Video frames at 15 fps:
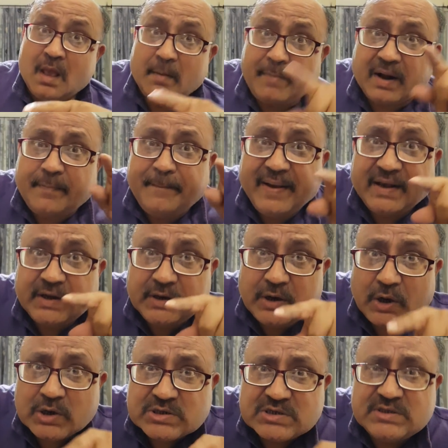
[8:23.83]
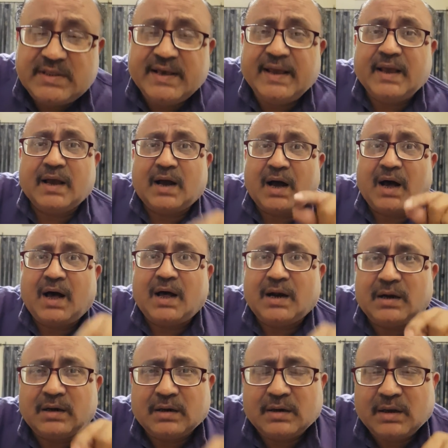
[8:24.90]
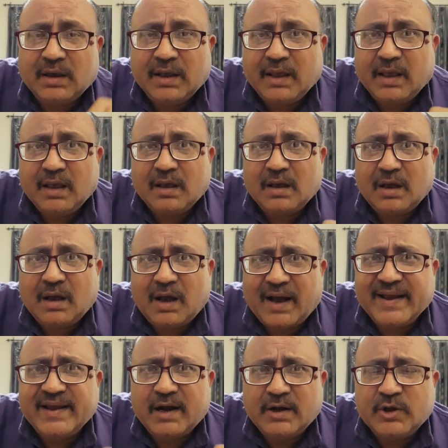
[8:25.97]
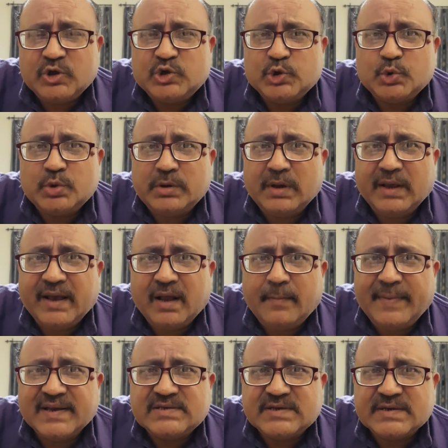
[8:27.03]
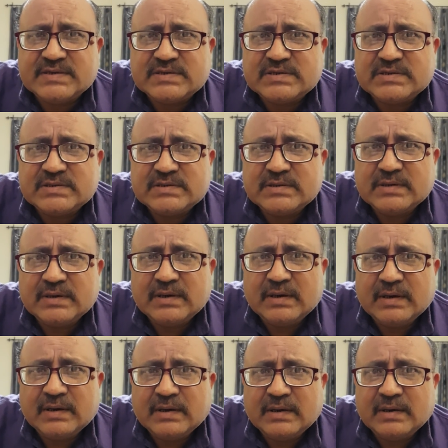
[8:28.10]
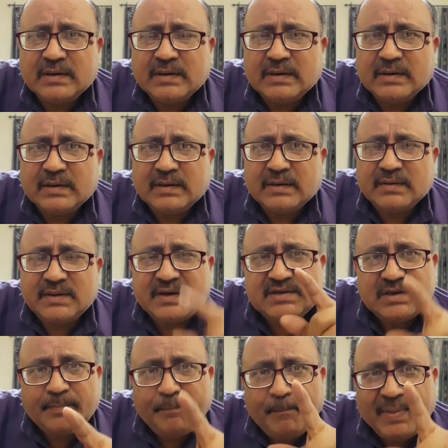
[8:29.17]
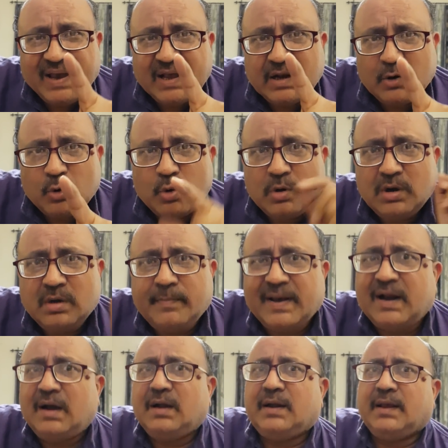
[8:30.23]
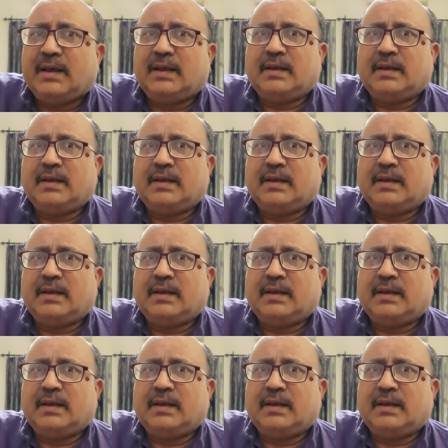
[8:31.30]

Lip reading: But because they are high altitude air bases, there is a payload penalty.